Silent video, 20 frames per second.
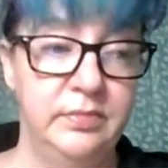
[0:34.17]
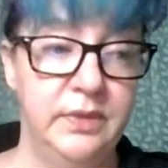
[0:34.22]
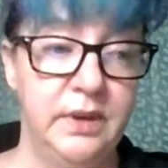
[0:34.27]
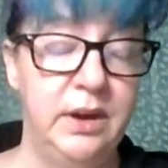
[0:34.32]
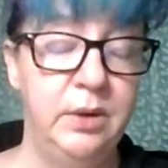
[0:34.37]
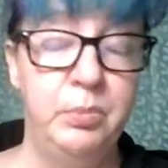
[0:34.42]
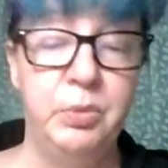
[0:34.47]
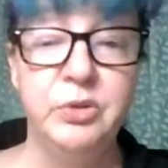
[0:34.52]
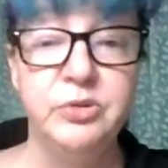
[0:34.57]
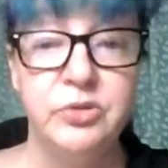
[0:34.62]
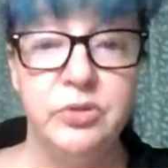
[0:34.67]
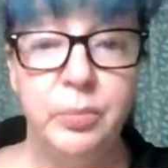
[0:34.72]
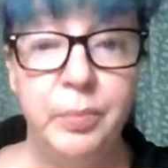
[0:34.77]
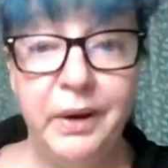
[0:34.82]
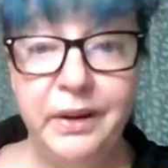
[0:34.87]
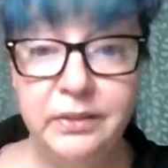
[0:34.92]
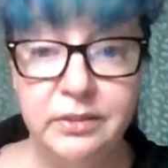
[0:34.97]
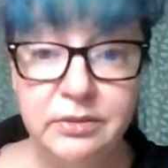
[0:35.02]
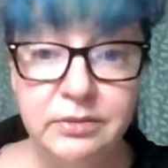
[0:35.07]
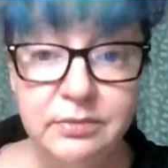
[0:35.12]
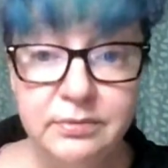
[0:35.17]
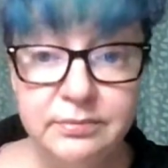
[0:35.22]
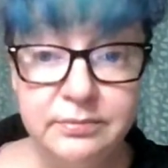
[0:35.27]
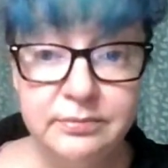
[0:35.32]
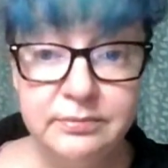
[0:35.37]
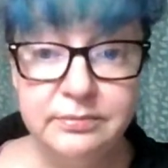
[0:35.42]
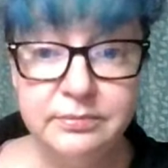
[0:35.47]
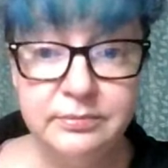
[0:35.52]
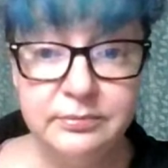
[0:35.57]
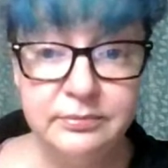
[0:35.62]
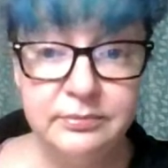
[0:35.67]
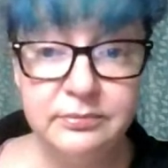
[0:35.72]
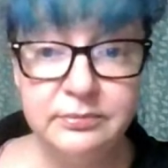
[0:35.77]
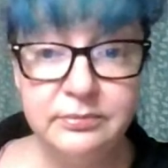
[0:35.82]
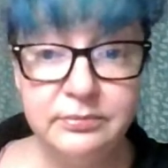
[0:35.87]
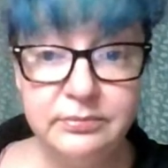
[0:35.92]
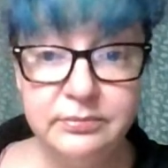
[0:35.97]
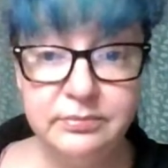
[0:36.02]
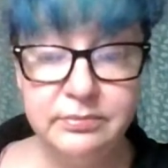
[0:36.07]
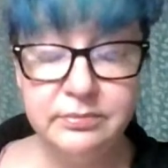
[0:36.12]
he pushed a button
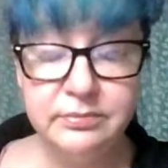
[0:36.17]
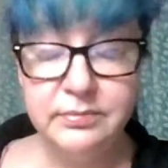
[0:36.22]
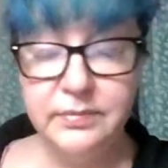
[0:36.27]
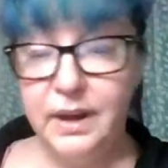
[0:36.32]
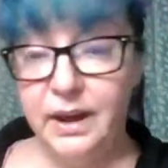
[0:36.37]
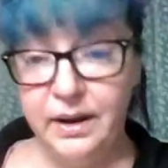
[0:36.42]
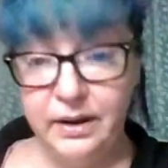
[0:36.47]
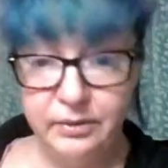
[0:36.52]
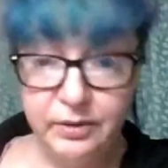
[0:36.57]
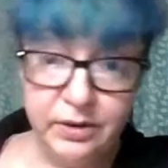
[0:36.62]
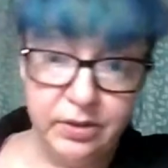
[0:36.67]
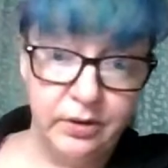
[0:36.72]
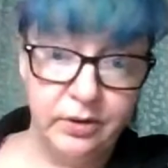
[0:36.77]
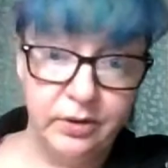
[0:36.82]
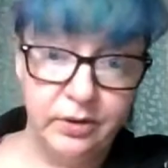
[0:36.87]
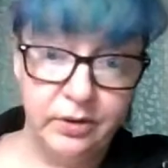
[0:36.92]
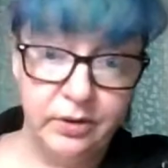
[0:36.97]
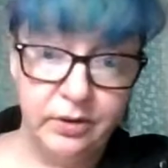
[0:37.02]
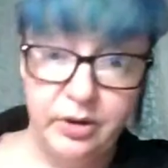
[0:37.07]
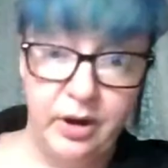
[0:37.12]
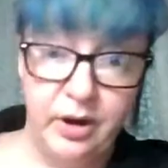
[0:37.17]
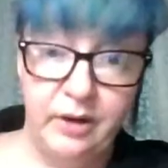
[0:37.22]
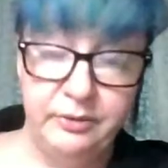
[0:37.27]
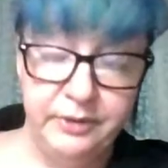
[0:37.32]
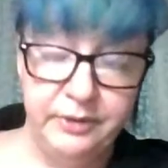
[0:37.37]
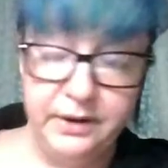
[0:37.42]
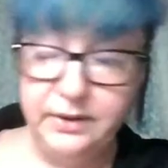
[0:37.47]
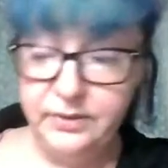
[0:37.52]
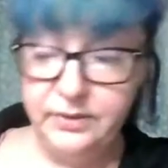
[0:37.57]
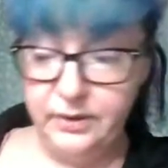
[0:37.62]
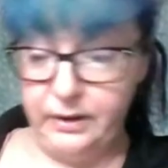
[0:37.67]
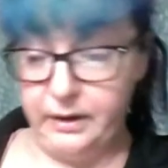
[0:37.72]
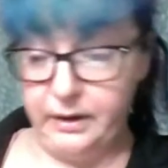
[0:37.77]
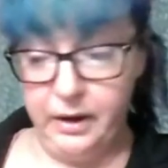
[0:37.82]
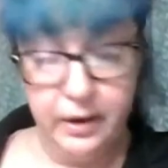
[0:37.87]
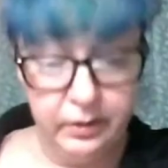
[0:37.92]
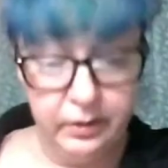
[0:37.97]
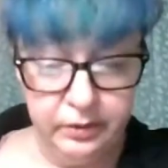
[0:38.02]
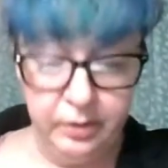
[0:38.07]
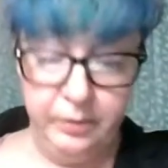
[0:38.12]
and everything turned off, and he's like,
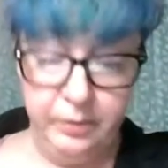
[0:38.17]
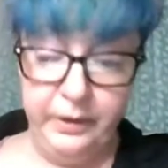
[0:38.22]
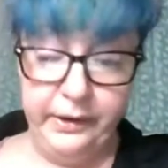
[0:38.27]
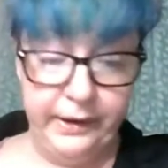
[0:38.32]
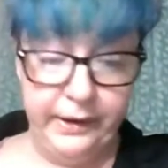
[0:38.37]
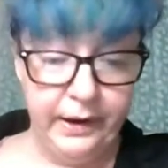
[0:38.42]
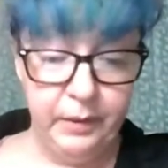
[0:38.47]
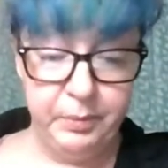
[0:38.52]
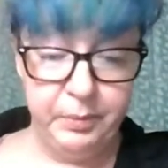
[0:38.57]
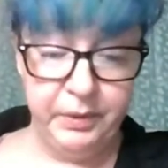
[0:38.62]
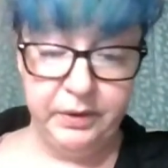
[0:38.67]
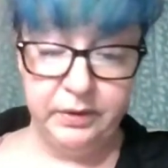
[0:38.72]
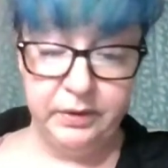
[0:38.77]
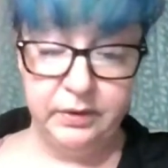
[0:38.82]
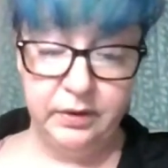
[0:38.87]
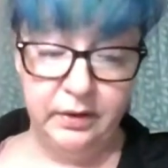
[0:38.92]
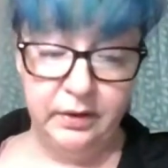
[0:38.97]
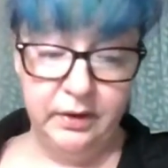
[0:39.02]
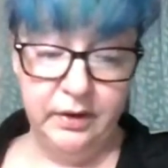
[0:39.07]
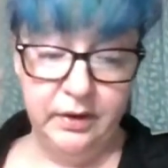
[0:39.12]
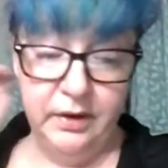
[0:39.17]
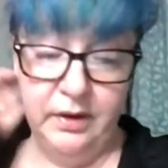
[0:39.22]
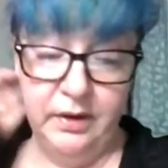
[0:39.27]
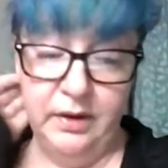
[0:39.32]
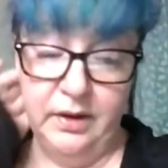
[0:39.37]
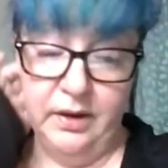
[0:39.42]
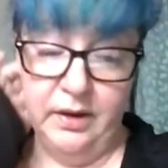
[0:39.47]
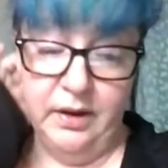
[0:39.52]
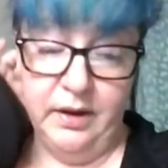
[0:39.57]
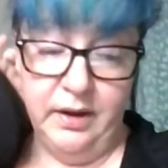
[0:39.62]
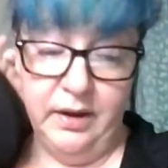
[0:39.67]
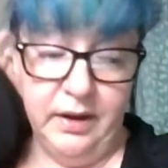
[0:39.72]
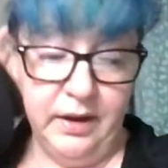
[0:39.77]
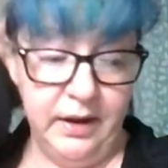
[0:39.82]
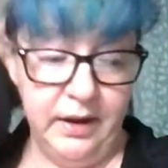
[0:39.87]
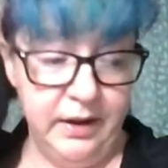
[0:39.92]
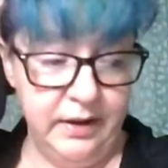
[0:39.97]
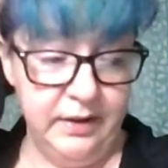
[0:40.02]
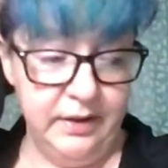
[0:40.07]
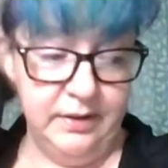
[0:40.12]
"I don't know what happened."
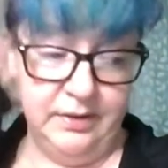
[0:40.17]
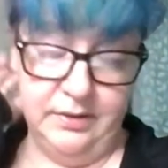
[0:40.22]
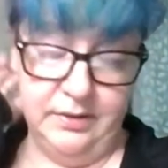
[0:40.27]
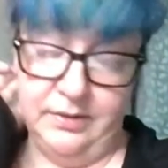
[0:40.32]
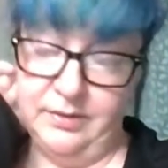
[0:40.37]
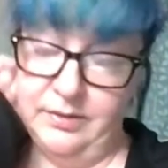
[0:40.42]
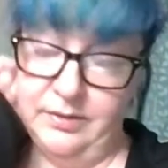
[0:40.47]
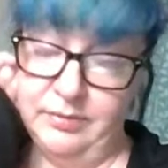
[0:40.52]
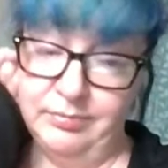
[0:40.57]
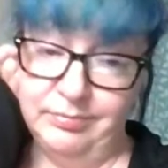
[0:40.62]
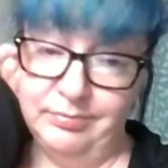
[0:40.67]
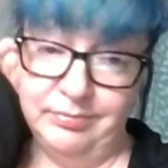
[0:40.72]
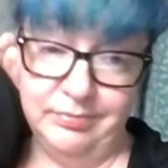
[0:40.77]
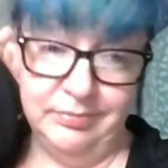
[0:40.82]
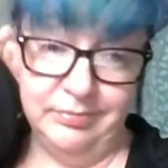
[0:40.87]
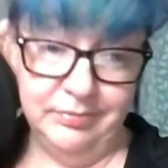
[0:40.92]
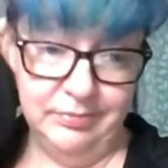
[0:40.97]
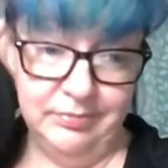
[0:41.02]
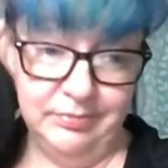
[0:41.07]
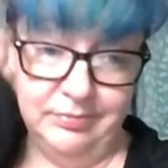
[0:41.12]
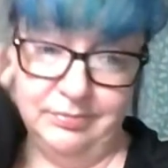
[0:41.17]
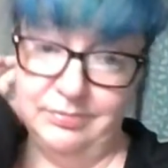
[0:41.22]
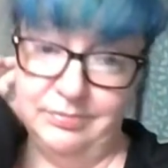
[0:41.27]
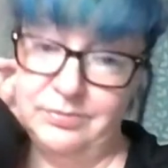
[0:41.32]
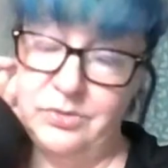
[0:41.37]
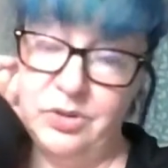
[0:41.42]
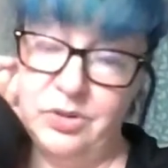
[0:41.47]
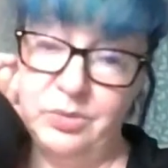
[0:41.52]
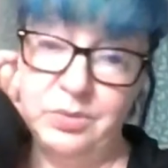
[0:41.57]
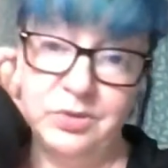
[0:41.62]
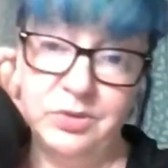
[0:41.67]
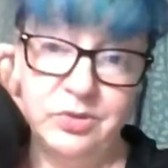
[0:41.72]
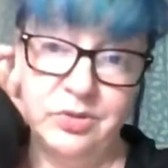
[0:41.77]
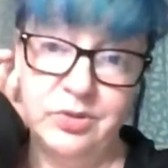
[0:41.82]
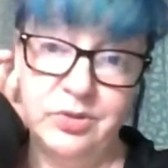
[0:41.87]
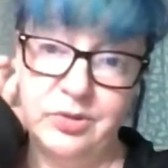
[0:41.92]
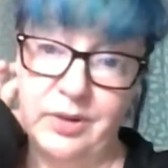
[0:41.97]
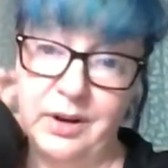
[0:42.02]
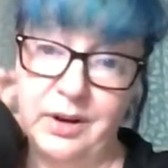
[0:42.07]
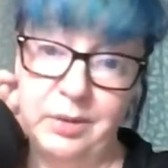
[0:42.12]
And she was
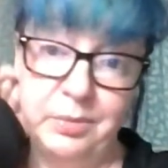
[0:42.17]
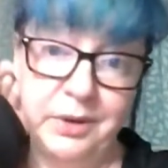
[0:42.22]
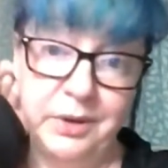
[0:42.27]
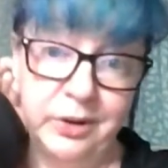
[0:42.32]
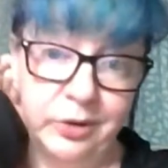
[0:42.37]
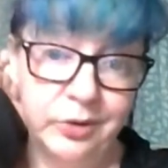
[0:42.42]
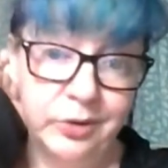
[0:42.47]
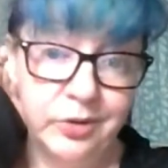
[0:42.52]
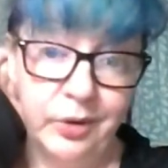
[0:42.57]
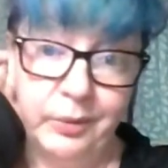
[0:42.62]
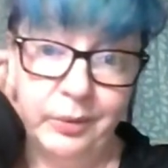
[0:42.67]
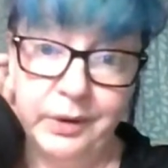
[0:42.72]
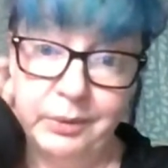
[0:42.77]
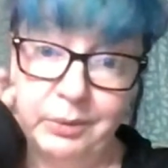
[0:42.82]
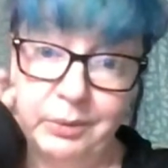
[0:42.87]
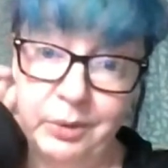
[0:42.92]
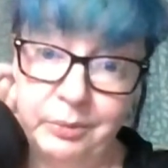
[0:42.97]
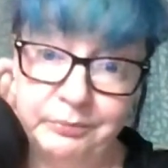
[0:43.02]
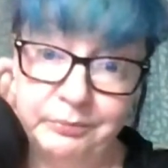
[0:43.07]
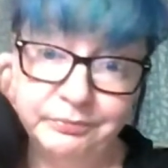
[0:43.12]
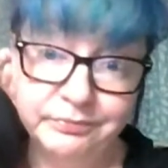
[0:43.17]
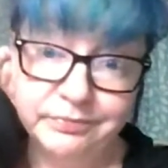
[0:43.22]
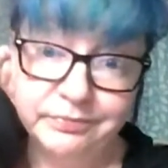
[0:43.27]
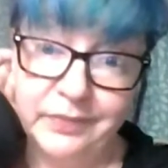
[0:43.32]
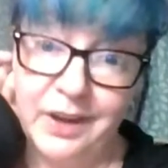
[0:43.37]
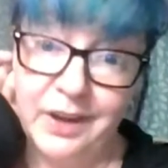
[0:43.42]
just trying to be in her sewing room.